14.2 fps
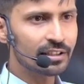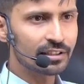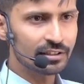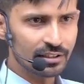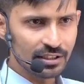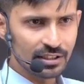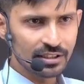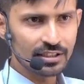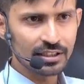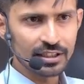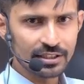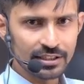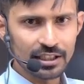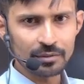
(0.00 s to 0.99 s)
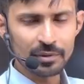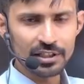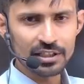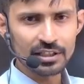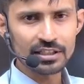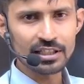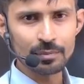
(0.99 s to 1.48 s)
this statement
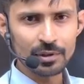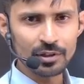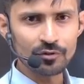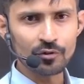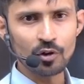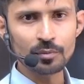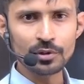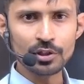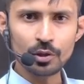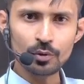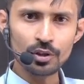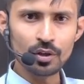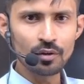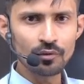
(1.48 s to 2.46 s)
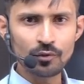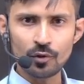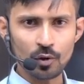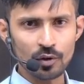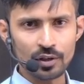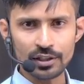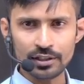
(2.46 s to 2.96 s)
is coming from theory of
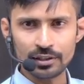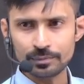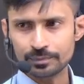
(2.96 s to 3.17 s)
logarithm.